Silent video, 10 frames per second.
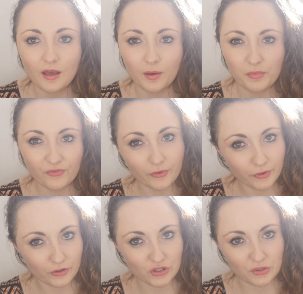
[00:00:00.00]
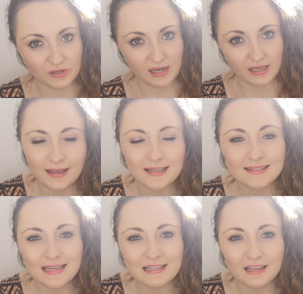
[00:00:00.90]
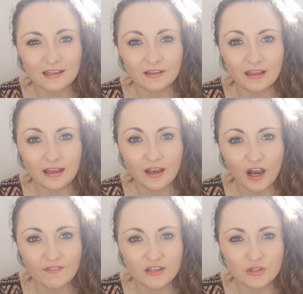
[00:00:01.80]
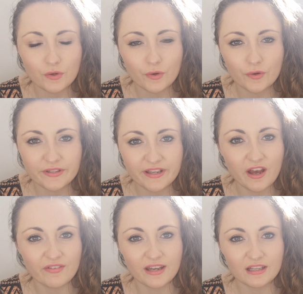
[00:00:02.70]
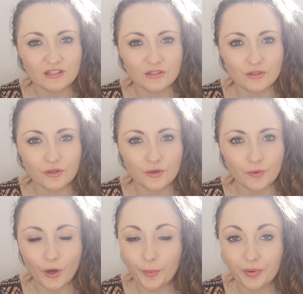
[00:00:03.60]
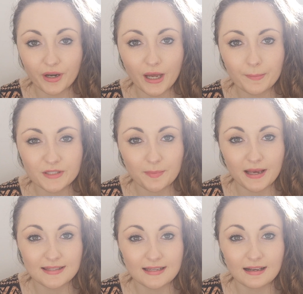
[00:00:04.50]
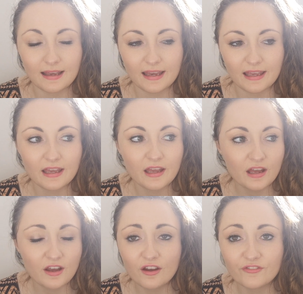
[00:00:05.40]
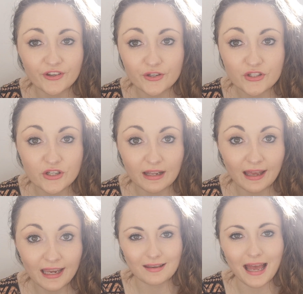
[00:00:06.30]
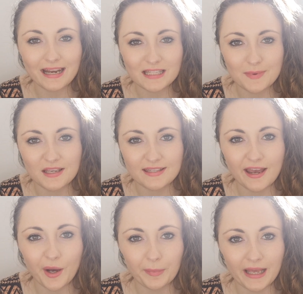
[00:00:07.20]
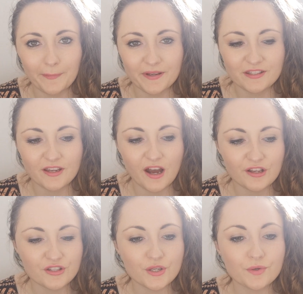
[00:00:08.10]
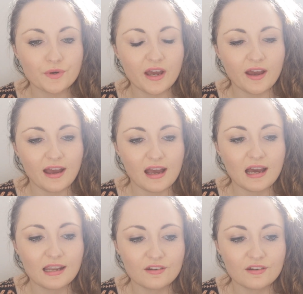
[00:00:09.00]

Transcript: before your due date, it said it can encourage your cervix to open up, so basically for you to dilate, and it's meant to help labour start sooner and